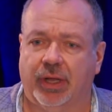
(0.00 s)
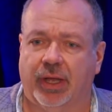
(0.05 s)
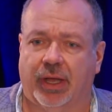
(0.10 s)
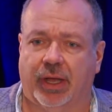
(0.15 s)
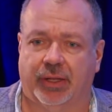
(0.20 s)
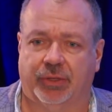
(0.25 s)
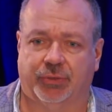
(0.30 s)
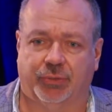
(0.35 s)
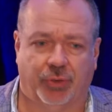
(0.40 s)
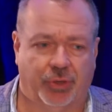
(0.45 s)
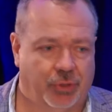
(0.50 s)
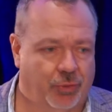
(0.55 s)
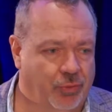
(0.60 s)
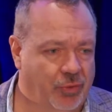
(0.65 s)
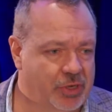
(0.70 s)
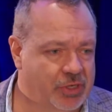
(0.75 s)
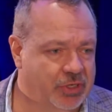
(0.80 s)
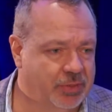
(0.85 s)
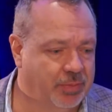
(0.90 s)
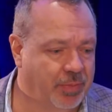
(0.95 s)
uh, Twin
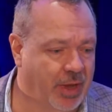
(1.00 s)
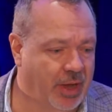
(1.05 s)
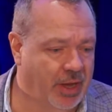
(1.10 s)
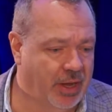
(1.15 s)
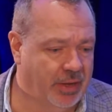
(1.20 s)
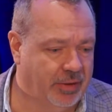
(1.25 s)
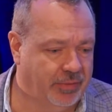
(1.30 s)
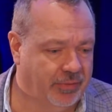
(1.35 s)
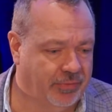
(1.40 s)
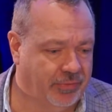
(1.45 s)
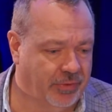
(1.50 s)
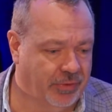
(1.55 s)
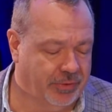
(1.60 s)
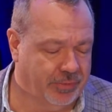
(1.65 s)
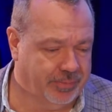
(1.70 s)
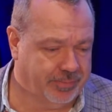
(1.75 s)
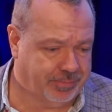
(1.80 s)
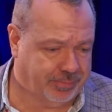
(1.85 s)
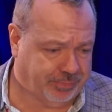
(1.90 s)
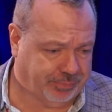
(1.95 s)
Creeks Mine
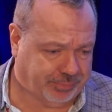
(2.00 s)
for